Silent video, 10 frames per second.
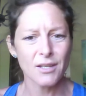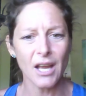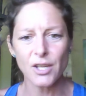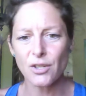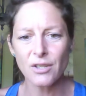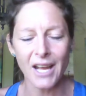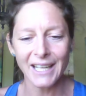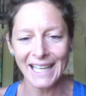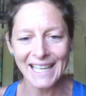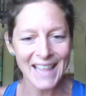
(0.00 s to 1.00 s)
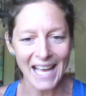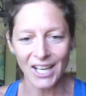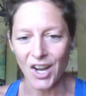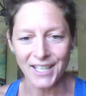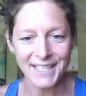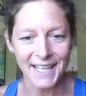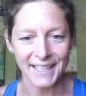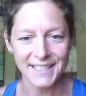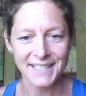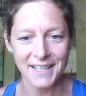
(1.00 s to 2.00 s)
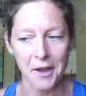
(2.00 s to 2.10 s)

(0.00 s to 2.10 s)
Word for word: Yeah, you're not getting that context